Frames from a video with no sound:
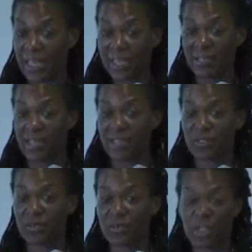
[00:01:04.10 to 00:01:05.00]
is,
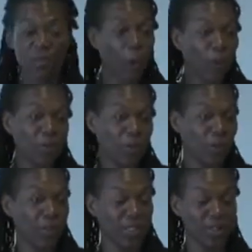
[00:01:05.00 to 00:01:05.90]
is, is
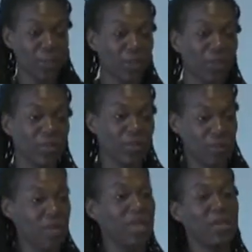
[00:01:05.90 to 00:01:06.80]
personal. It's personal to
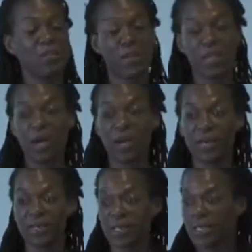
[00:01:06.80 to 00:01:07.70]
me
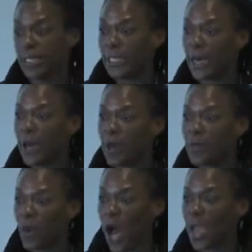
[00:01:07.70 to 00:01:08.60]
because
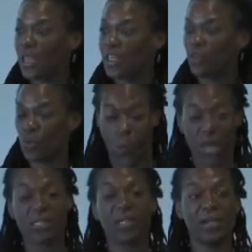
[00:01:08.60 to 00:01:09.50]
um, I
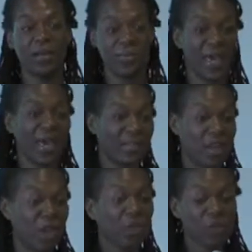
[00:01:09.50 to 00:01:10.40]
went to Columbia as an
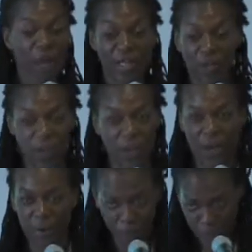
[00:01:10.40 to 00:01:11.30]
undergraduate,
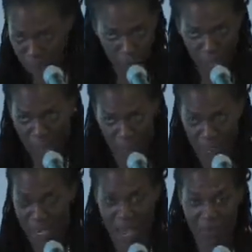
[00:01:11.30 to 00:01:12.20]
but I was
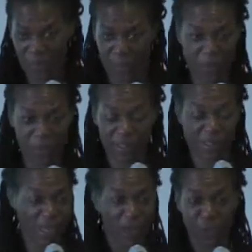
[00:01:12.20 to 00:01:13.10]
not some of the
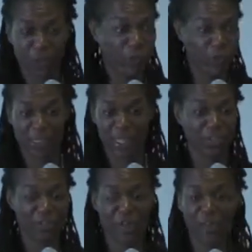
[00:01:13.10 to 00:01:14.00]
stellar students that I
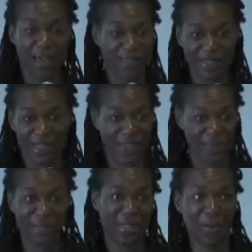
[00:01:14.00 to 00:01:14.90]
saw last night. I
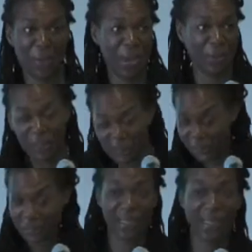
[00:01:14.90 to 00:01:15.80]
was like, wow,
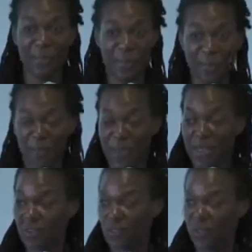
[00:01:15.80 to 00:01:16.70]
I can't believe I made
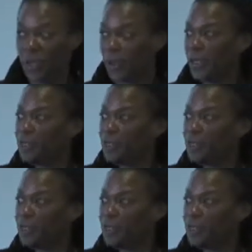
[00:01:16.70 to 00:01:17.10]
it through here.